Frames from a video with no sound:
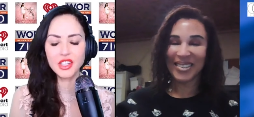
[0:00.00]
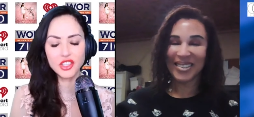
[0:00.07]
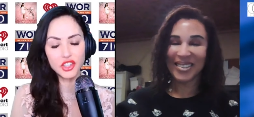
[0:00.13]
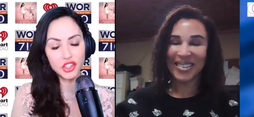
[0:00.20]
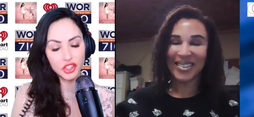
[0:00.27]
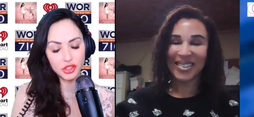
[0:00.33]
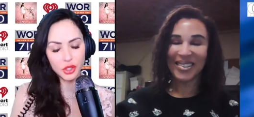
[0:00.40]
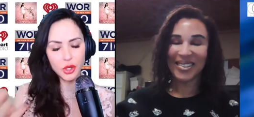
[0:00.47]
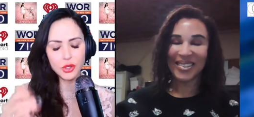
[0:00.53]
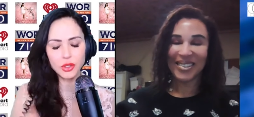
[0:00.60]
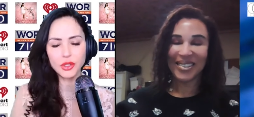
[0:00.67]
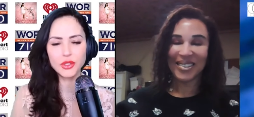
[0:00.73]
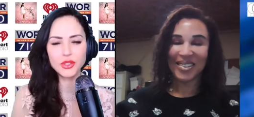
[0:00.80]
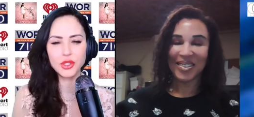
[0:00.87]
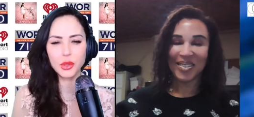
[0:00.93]
Speaker 1: lots, and you're
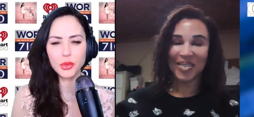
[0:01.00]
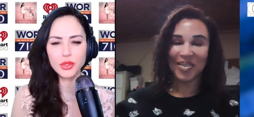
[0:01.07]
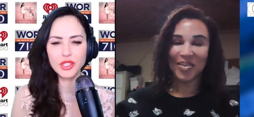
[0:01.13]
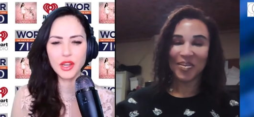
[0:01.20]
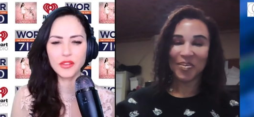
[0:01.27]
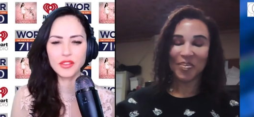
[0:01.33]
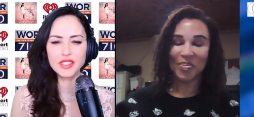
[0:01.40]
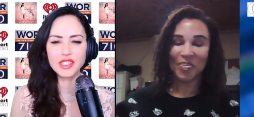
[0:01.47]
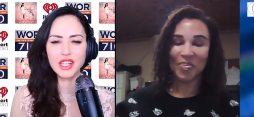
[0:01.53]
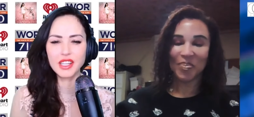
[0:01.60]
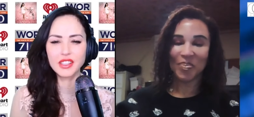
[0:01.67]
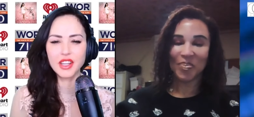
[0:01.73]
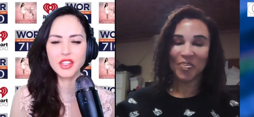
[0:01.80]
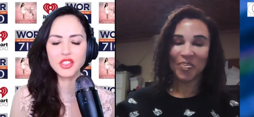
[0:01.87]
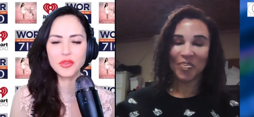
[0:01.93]
local, so we're definitely
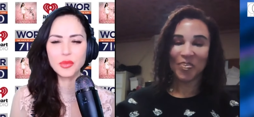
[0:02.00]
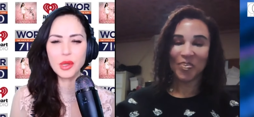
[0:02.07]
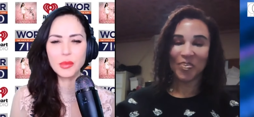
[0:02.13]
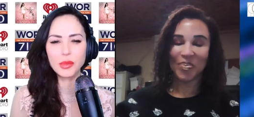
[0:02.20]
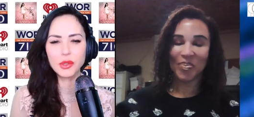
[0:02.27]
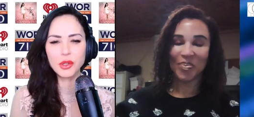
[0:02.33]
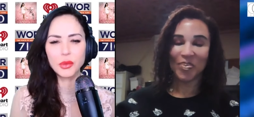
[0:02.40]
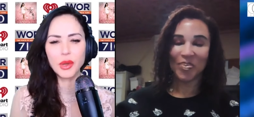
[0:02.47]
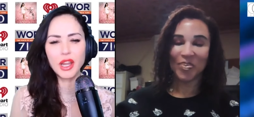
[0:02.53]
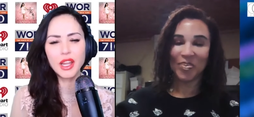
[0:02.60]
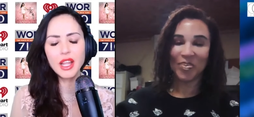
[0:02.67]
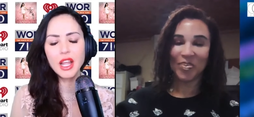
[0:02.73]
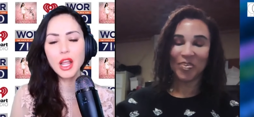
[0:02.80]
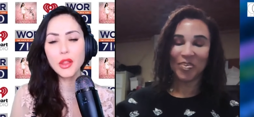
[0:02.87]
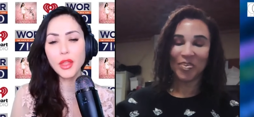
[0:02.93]
sending lots of people your
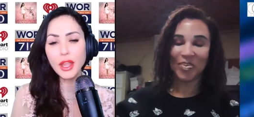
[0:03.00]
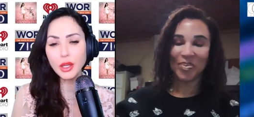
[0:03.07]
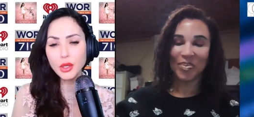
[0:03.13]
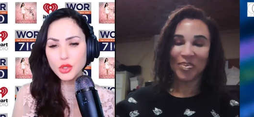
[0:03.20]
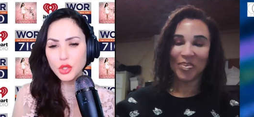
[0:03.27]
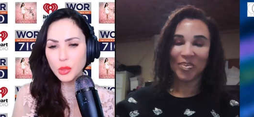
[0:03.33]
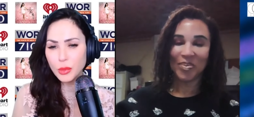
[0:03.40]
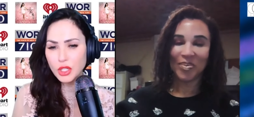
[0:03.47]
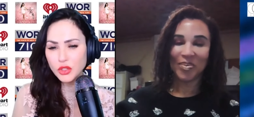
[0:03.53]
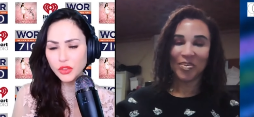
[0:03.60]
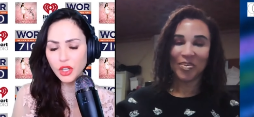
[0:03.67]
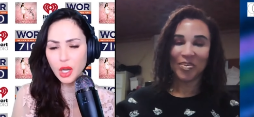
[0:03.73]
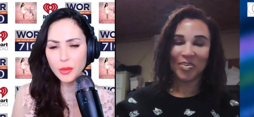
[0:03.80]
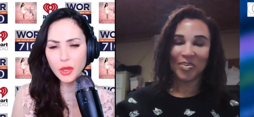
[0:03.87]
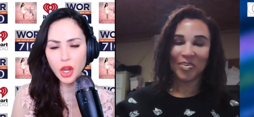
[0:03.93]
way. Thank you so much
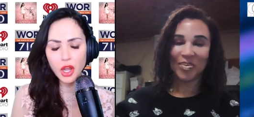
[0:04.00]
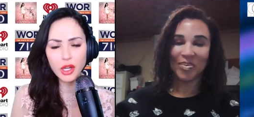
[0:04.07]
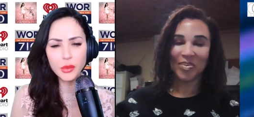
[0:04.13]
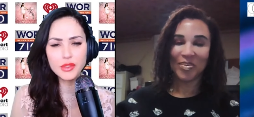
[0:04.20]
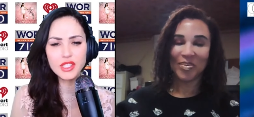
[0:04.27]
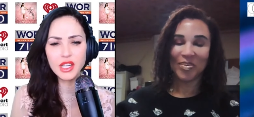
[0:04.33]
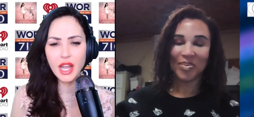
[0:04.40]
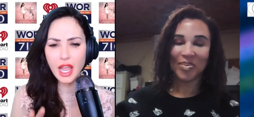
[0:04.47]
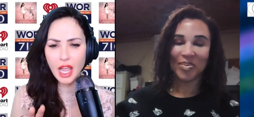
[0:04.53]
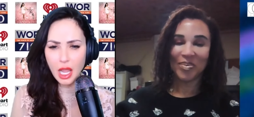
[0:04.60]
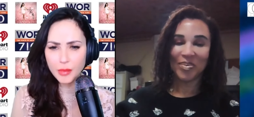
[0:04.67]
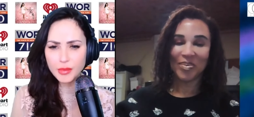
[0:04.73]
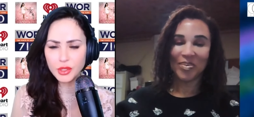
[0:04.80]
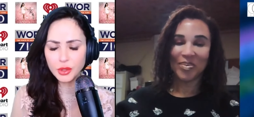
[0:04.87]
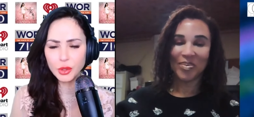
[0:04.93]
for coming on. It was an
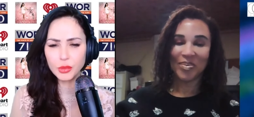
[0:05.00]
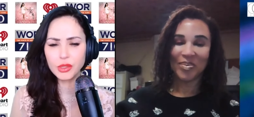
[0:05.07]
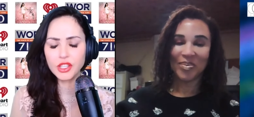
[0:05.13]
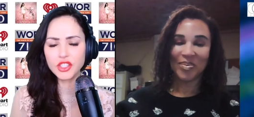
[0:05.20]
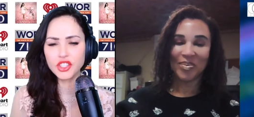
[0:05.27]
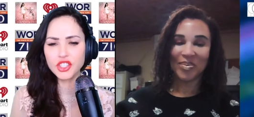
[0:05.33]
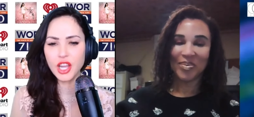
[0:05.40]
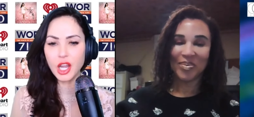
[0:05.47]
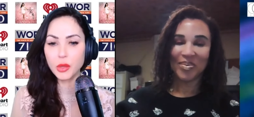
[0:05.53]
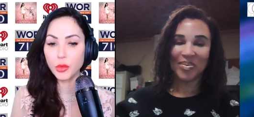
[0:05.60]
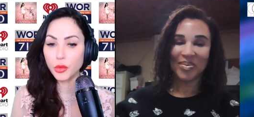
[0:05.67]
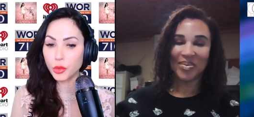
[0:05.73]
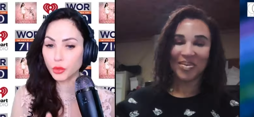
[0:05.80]
absolute pleasure chatting